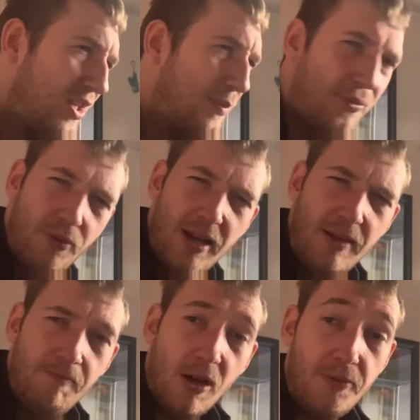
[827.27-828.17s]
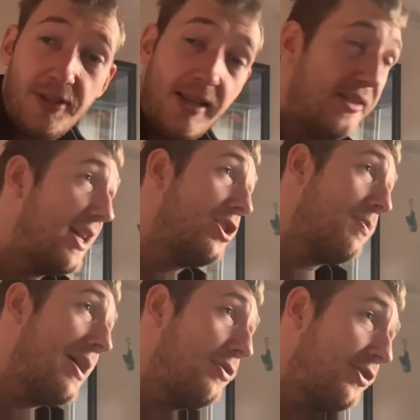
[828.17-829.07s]
Number three, obviously, Danger
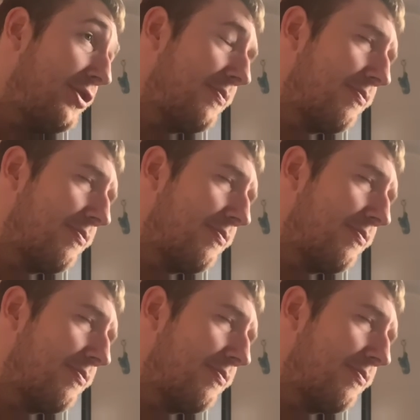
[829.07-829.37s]
Mouse.